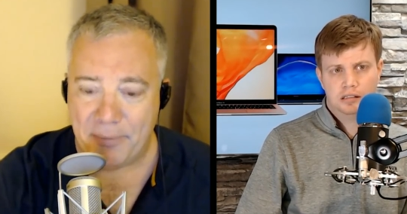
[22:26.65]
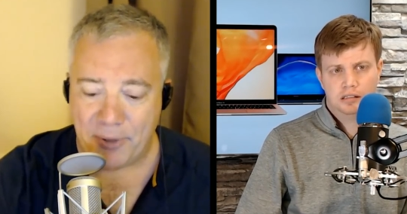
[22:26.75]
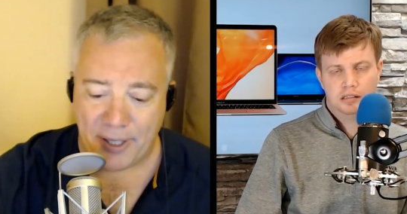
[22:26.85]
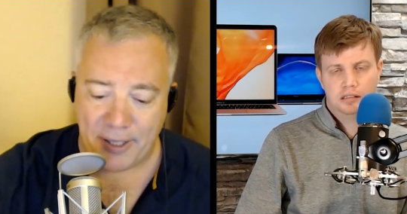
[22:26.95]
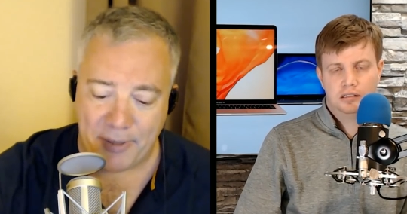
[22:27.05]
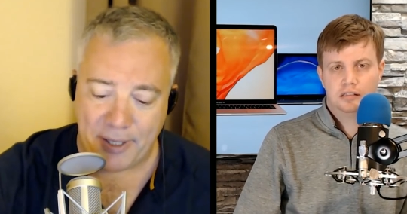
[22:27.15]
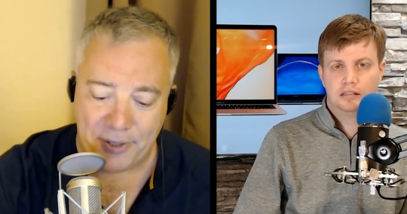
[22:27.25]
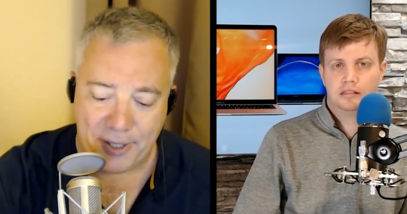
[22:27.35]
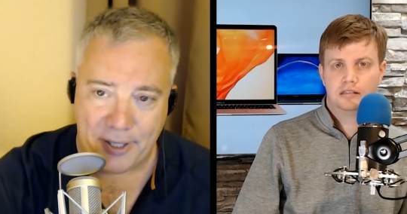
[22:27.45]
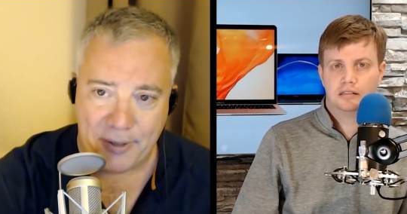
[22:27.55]
Speaker 1: all morning? What
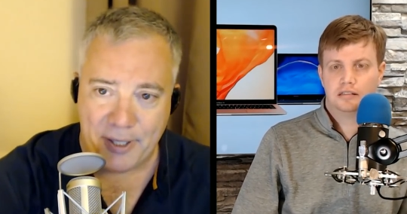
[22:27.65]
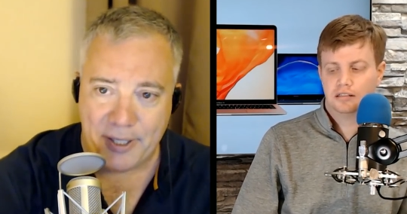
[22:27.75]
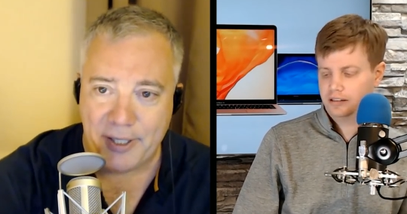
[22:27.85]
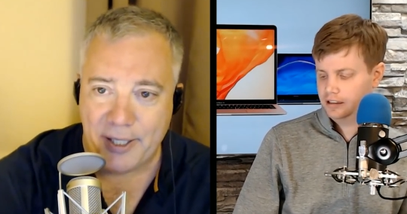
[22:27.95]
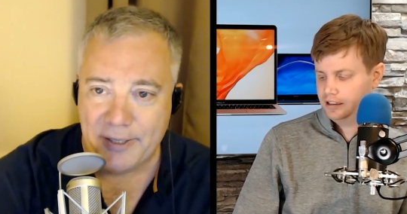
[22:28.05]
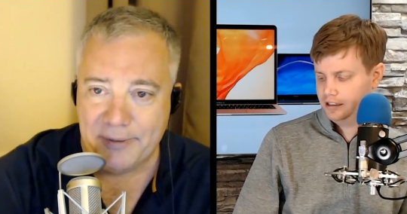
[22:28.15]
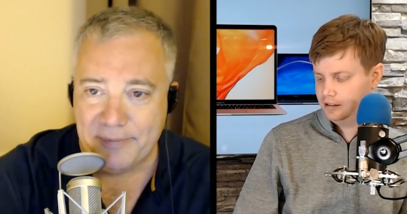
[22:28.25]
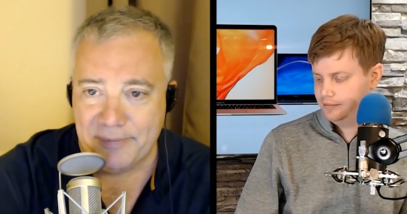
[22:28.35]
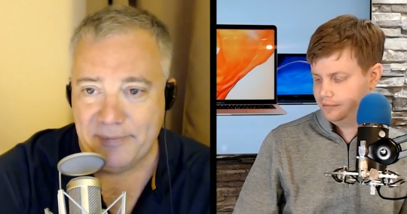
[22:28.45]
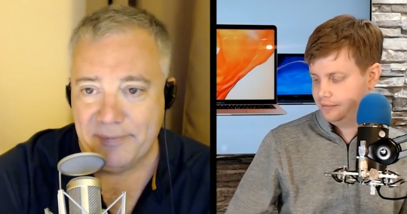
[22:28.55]
else you got going on?
Speaker 2: Today?
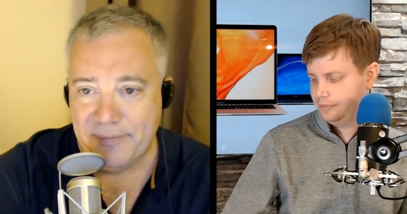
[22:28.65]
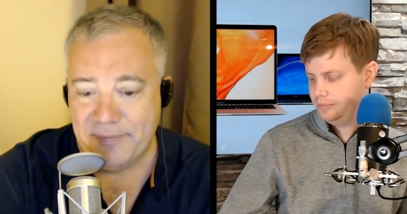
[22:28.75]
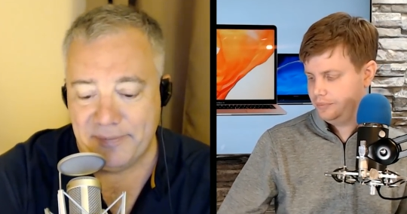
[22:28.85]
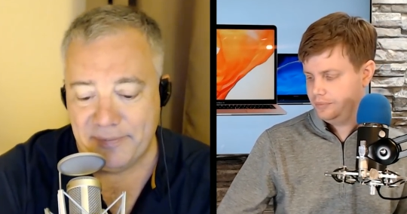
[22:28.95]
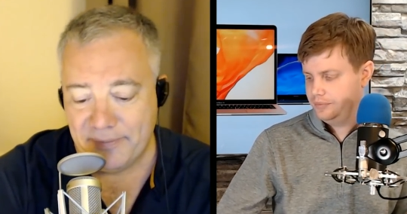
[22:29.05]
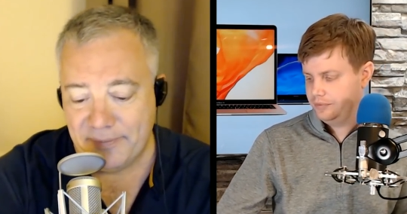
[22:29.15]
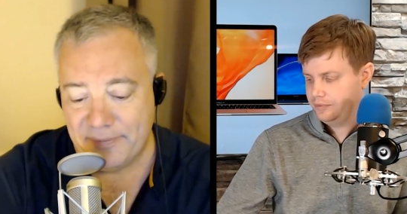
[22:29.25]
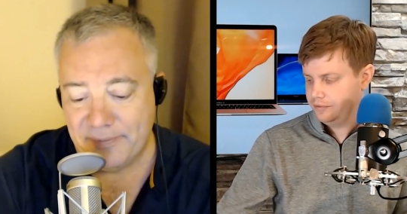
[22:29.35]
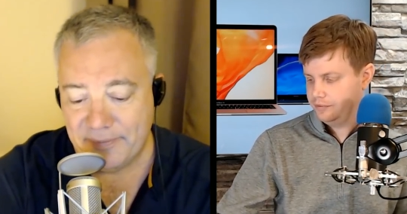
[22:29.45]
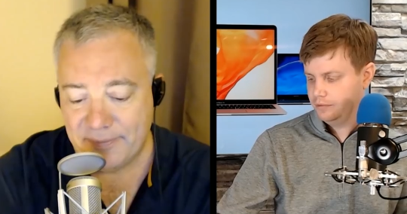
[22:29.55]
Um,
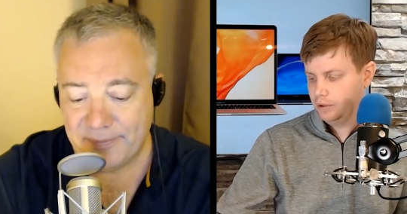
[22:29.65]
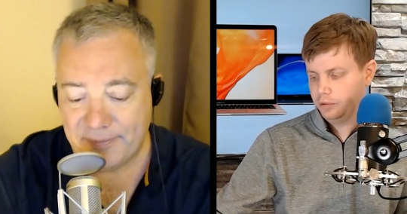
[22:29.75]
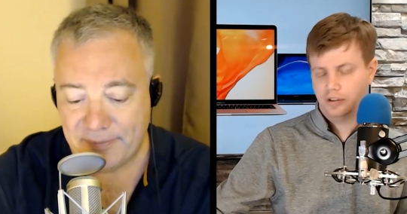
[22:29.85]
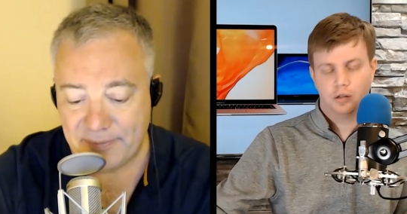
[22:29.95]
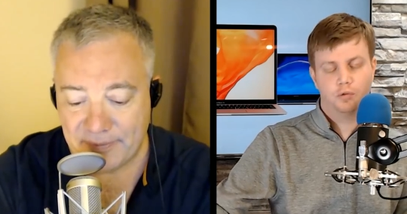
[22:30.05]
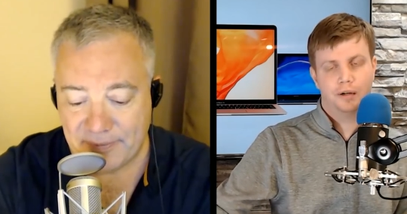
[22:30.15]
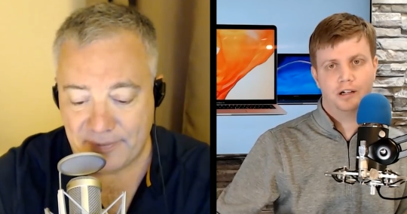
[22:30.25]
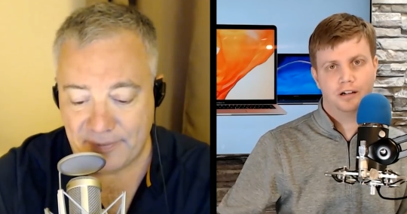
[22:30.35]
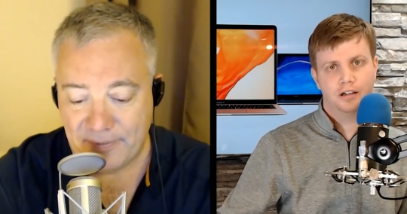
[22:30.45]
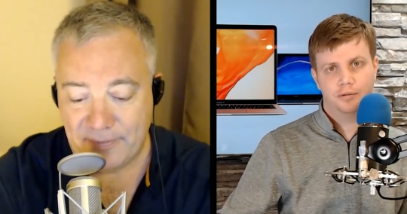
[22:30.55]
well, we've got a
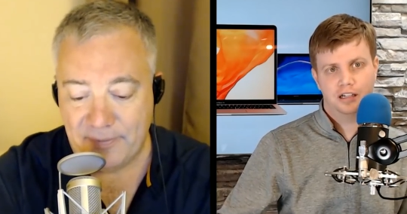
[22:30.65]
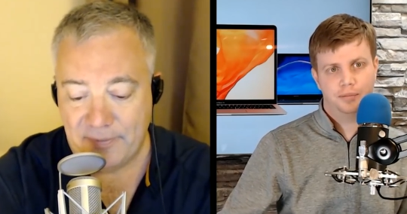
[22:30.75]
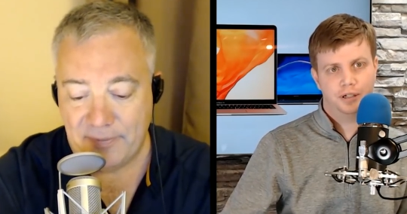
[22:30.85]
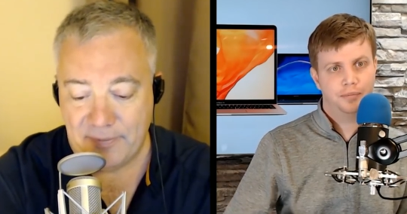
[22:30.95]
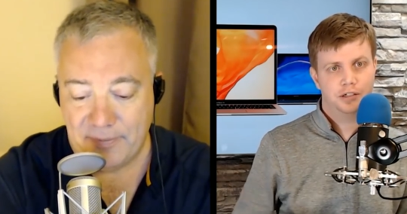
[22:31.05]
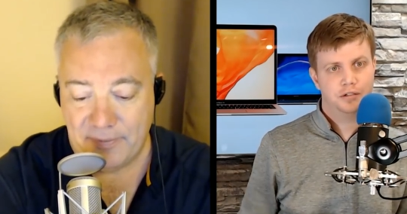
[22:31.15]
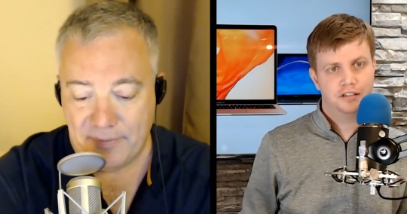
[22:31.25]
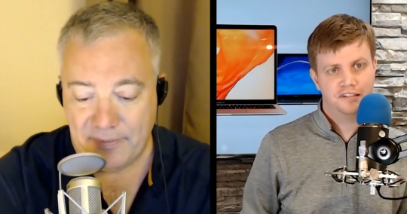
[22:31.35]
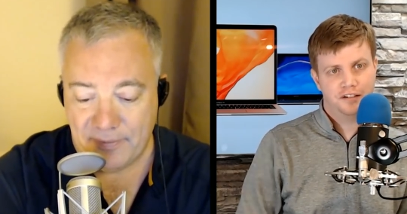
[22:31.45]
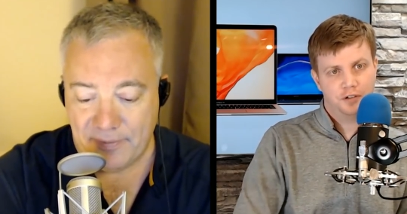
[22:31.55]
webinar coming up on Petri
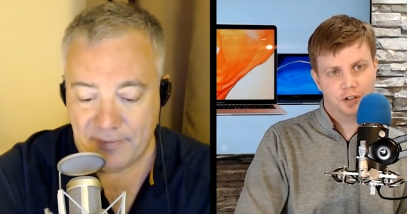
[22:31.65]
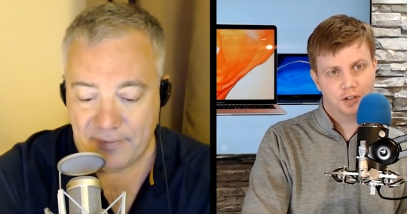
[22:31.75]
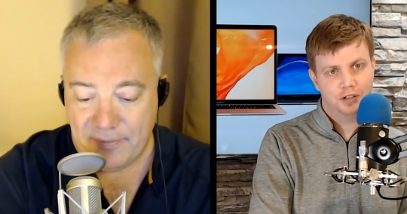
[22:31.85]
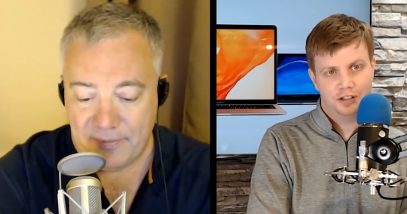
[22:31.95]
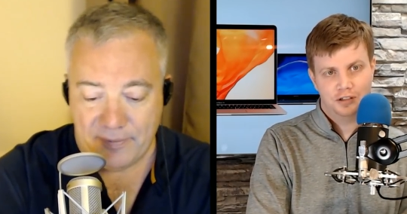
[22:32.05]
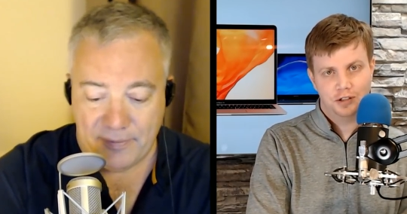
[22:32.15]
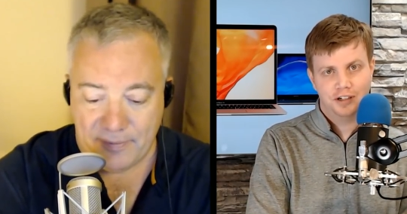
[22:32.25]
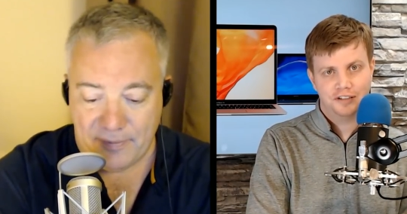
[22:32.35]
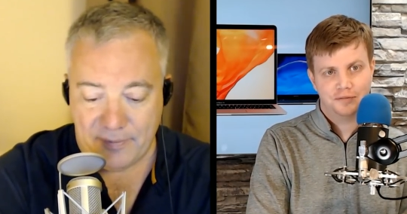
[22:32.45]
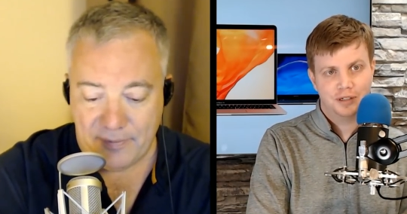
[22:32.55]
this afternoon. You could
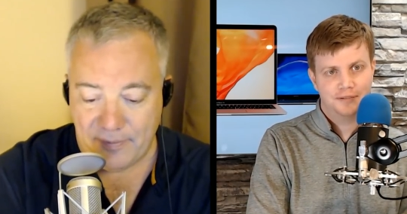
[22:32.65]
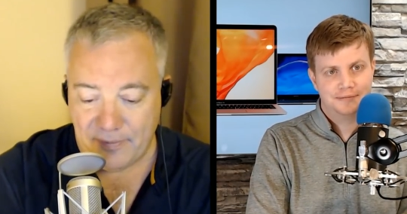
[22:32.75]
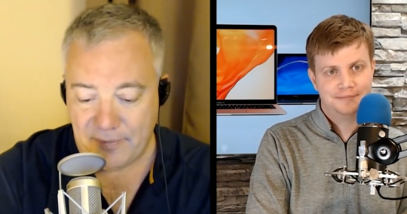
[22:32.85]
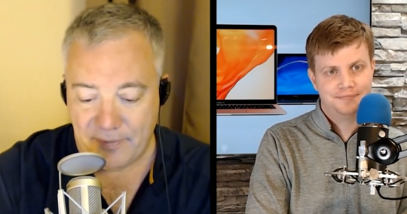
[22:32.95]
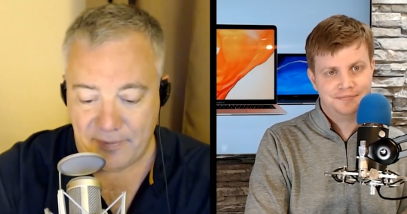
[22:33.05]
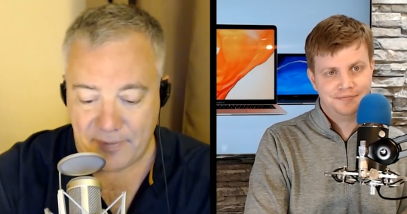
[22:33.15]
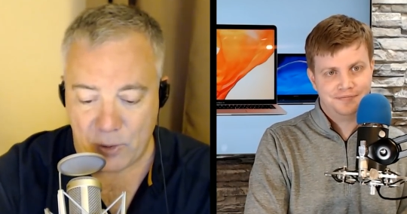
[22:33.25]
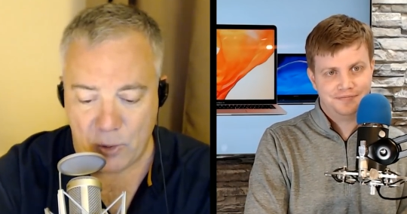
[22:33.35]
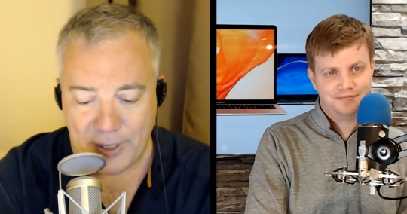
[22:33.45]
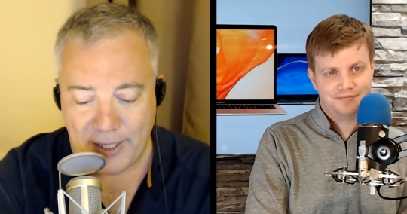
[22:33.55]
join us, Paul.
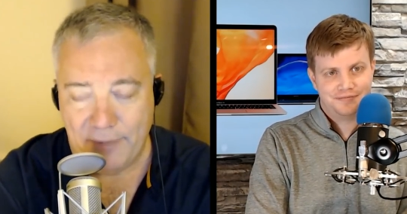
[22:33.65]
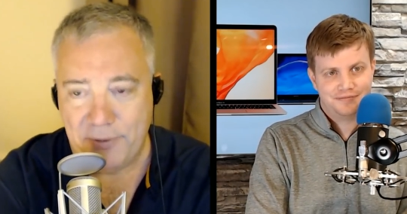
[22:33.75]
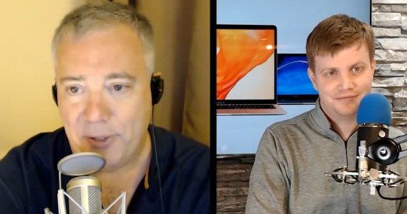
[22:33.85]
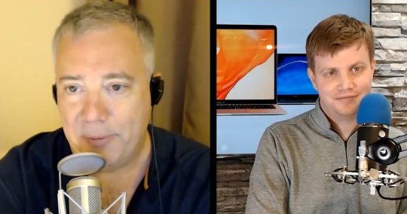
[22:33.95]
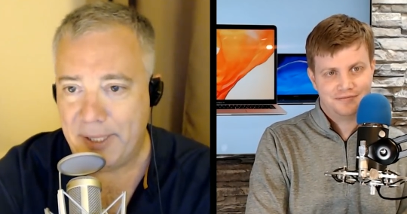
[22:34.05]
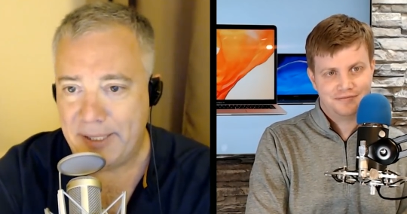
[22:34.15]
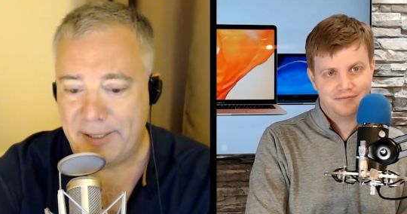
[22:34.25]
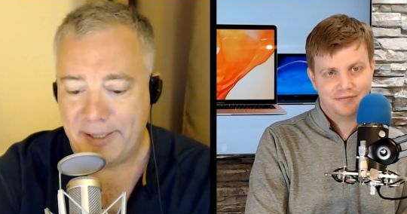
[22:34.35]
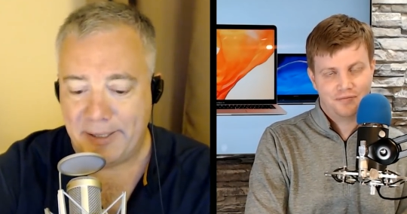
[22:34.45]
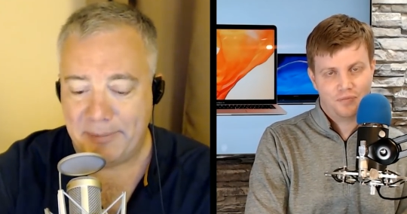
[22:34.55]
Oh, I'd
Speaker 1: love to,
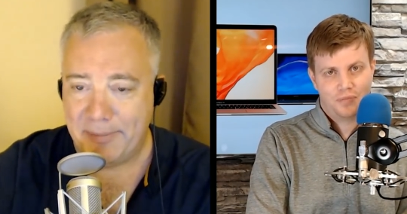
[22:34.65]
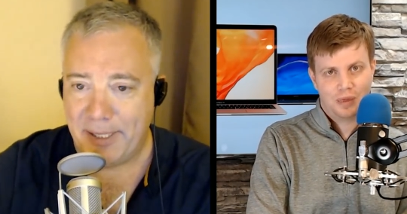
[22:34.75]
but um,